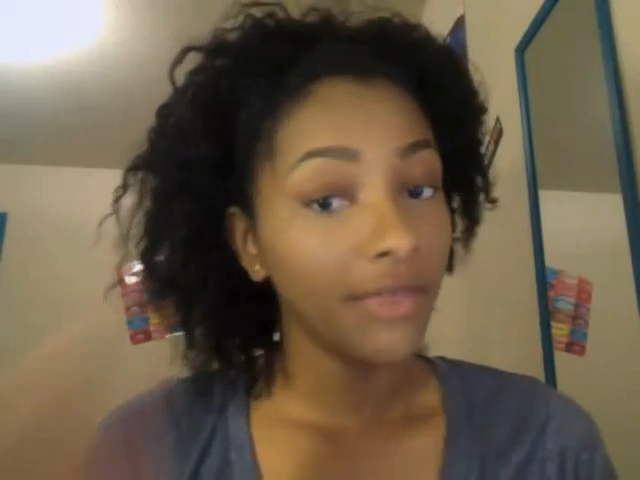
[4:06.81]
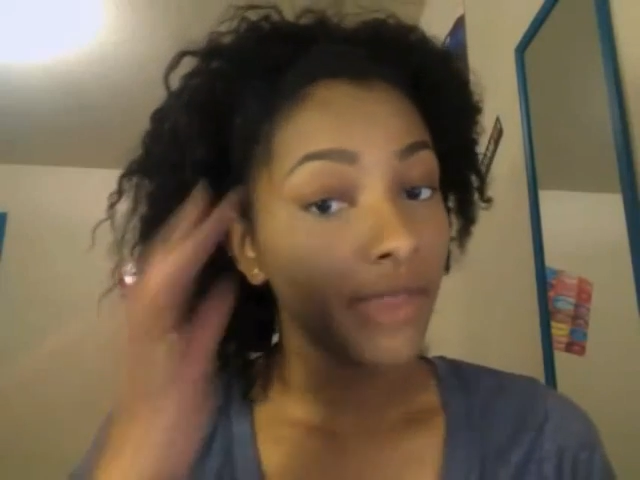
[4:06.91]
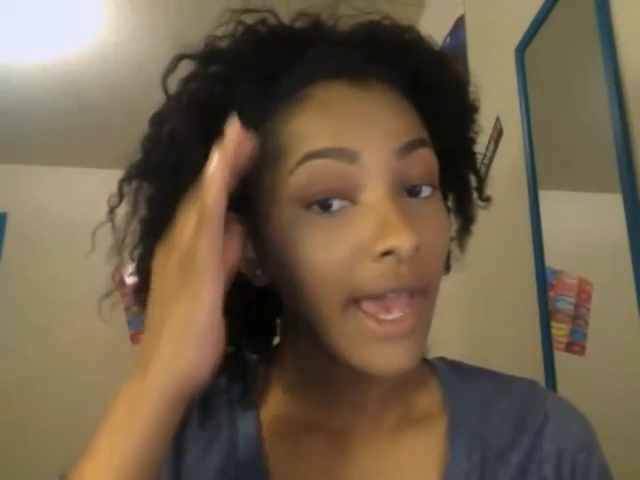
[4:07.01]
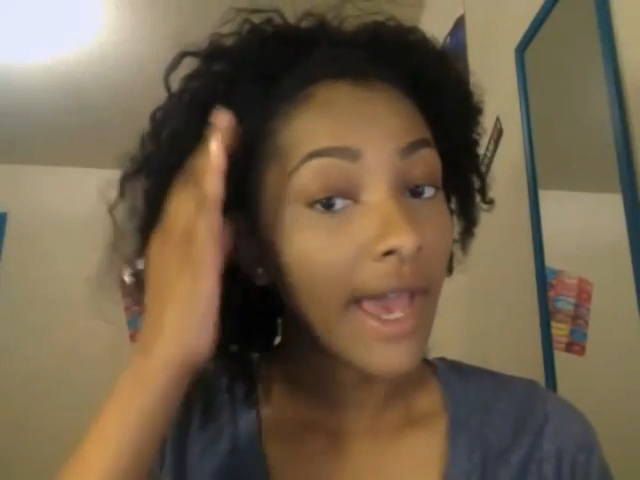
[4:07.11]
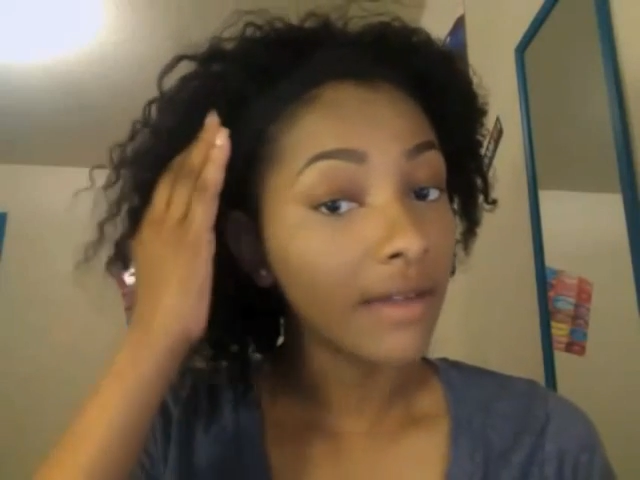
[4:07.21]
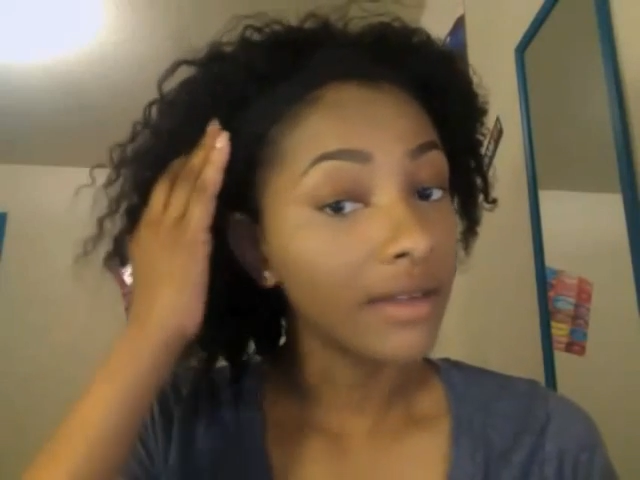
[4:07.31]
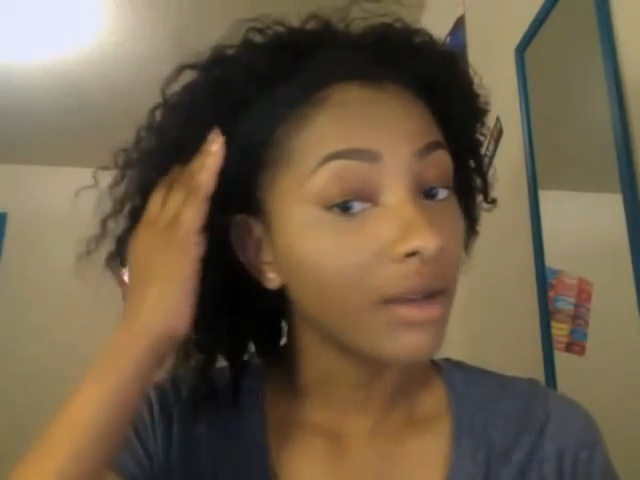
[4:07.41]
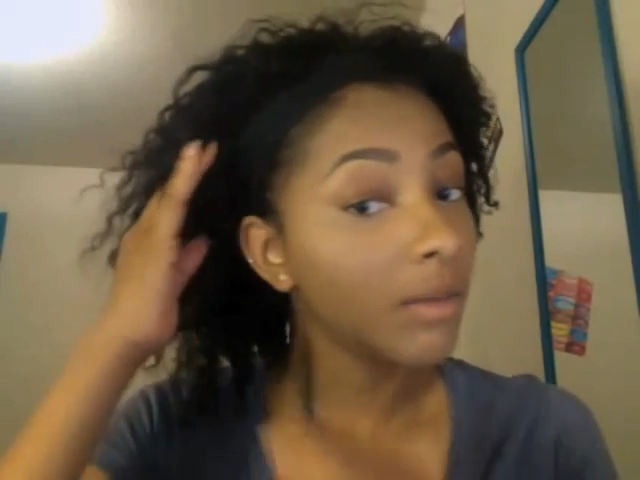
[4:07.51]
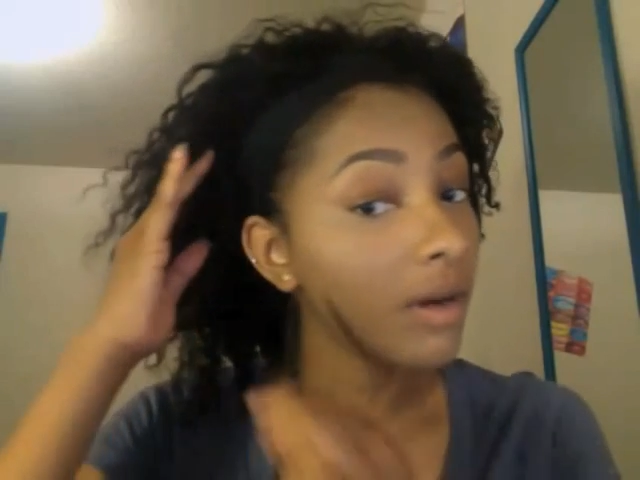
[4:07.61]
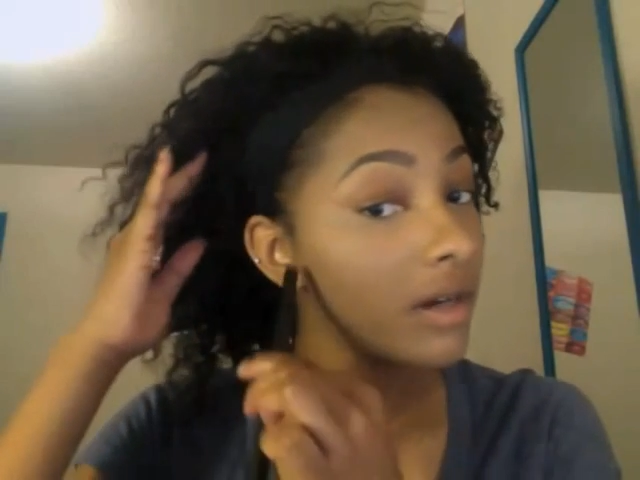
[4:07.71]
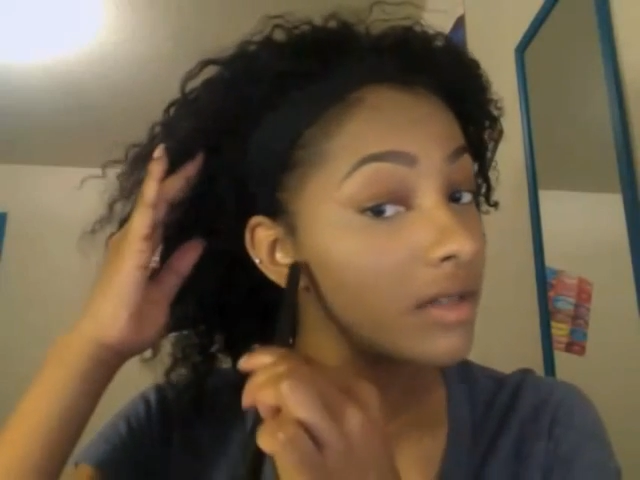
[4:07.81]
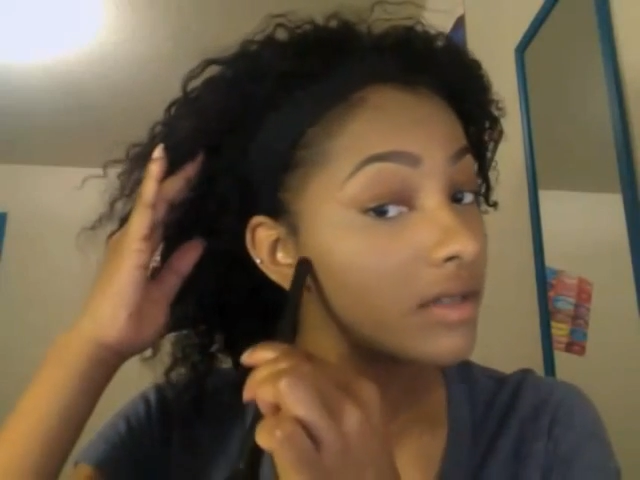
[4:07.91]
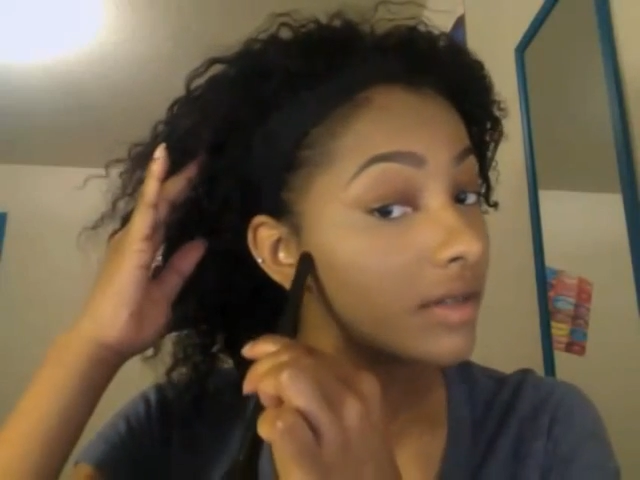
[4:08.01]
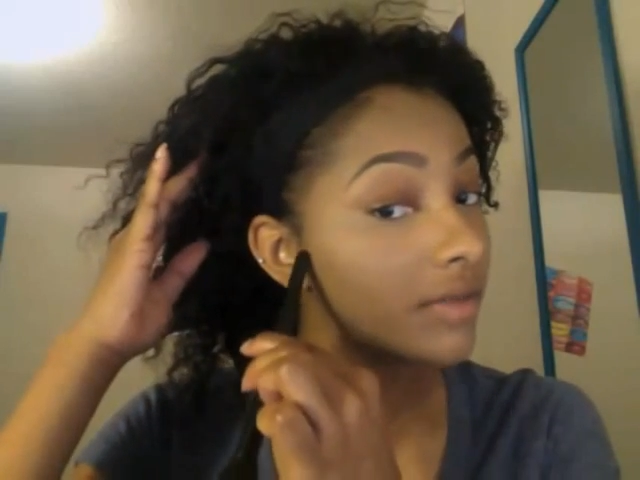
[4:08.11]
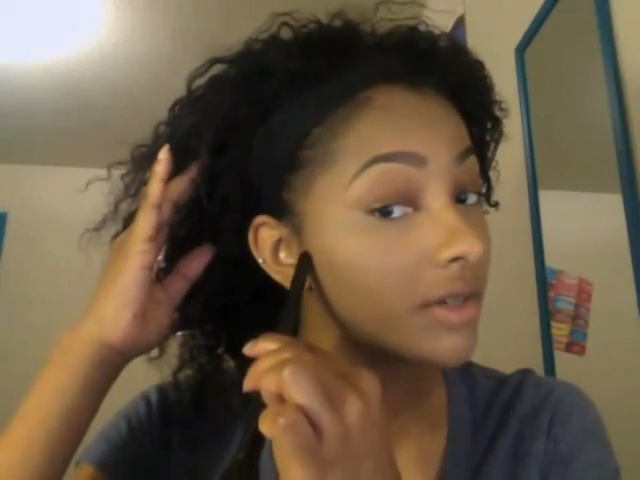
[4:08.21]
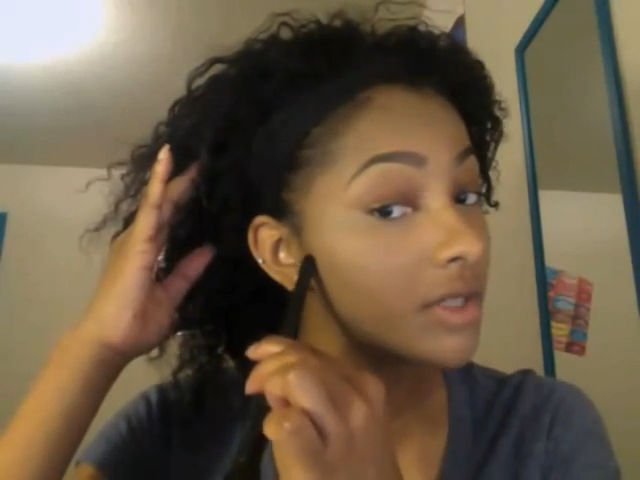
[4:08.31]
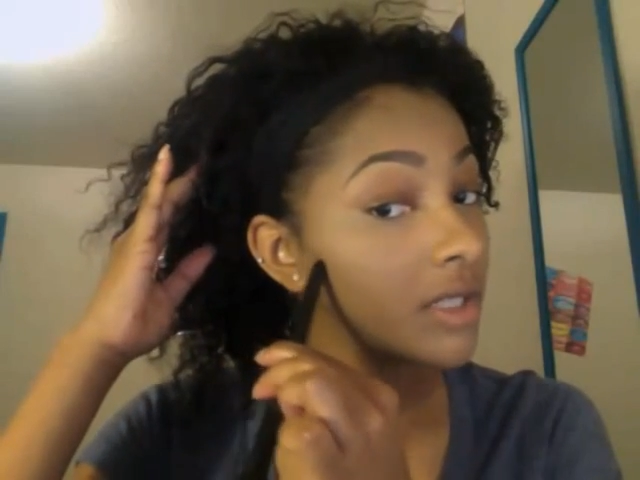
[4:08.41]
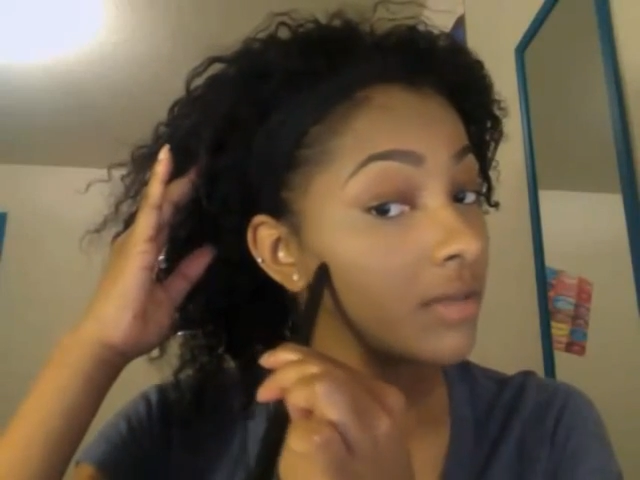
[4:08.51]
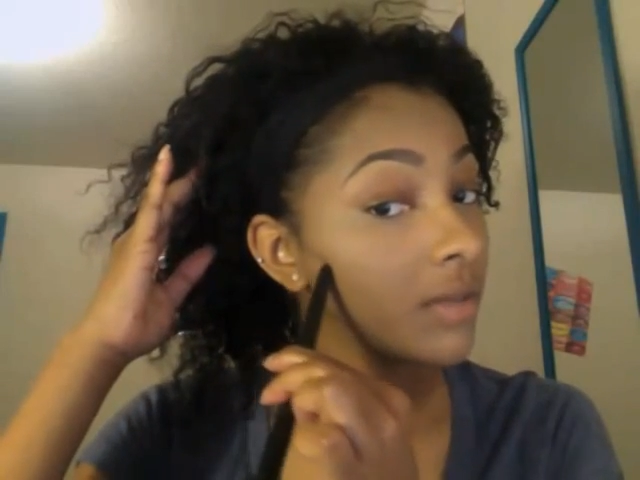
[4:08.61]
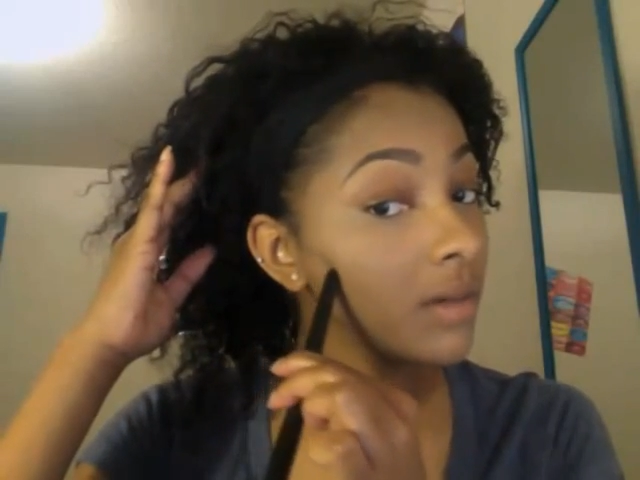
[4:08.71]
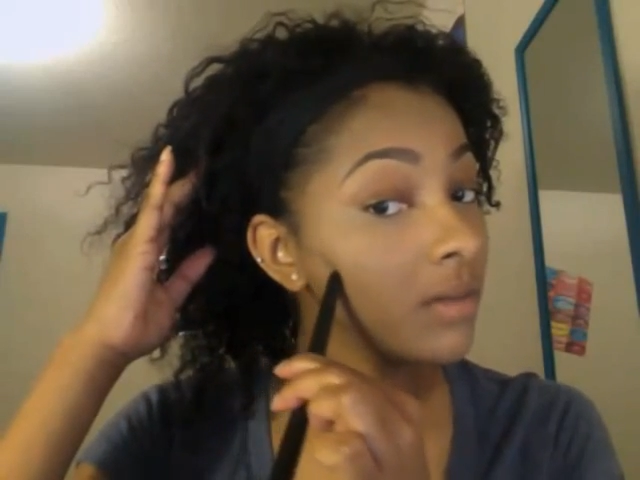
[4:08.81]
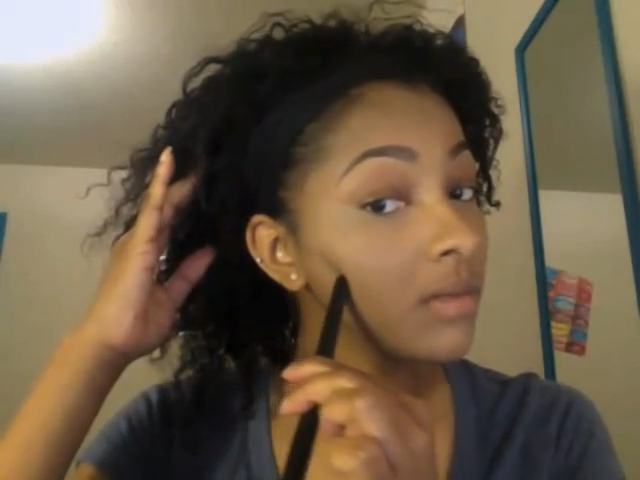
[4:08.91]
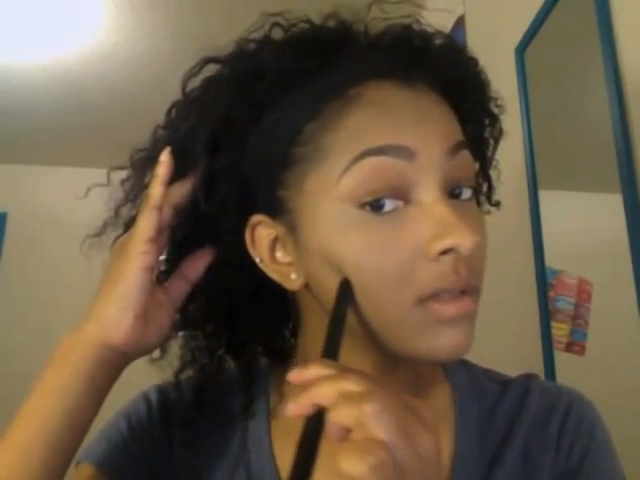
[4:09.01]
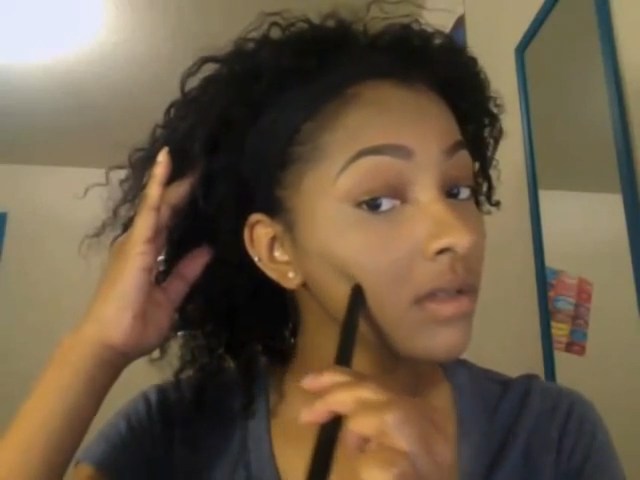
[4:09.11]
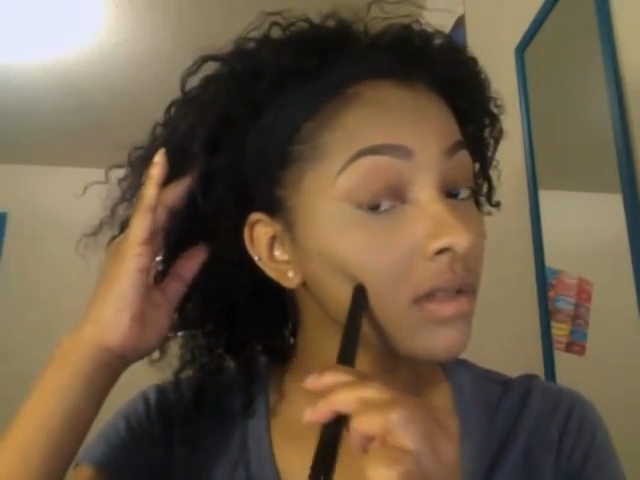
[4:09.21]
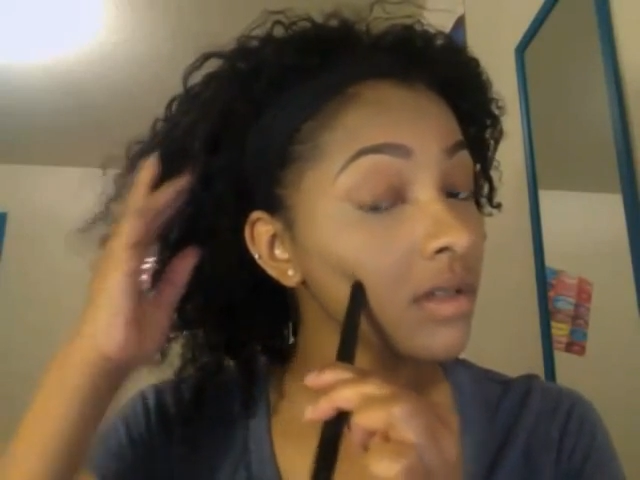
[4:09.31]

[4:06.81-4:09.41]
the hollow parts of your cheekbones.